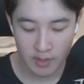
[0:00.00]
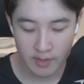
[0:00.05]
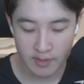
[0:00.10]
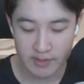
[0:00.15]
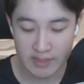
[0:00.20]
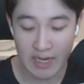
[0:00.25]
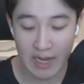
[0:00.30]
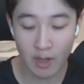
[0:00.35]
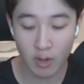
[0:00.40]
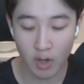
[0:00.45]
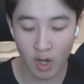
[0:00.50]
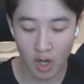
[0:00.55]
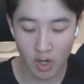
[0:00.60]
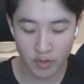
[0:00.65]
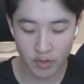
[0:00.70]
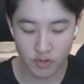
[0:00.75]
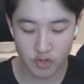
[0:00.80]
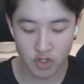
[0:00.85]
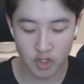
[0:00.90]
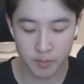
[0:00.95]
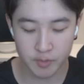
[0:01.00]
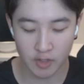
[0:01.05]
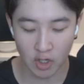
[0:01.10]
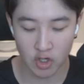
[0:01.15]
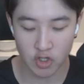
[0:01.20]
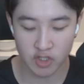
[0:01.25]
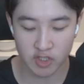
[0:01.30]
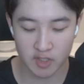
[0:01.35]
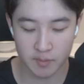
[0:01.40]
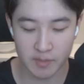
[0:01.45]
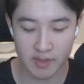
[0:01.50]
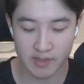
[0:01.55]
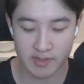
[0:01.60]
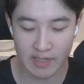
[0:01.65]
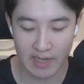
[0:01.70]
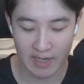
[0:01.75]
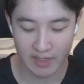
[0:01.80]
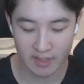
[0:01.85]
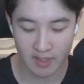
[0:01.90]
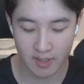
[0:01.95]
now all the troops are just going to be
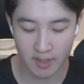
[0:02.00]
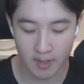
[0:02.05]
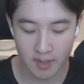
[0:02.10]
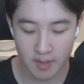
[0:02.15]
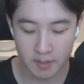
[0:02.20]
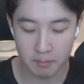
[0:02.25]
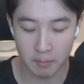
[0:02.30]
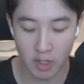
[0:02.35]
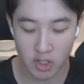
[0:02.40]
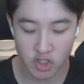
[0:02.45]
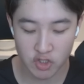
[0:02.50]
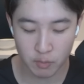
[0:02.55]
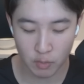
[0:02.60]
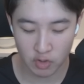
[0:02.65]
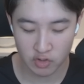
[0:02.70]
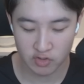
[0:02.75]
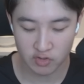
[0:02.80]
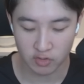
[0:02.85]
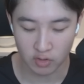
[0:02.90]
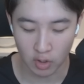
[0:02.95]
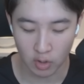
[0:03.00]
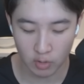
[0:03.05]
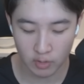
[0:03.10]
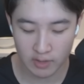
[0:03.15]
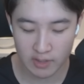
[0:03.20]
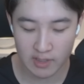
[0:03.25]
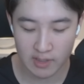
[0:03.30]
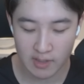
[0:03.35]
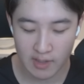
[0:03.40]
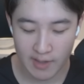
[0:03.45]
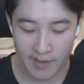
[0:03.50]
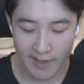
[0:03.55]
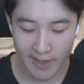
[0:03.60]
attacking much more slowly.